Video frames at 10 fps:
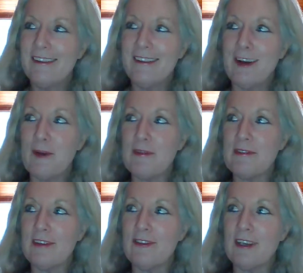I was
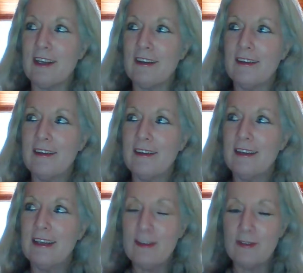touching
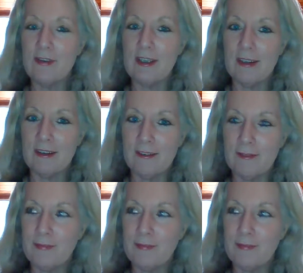his finger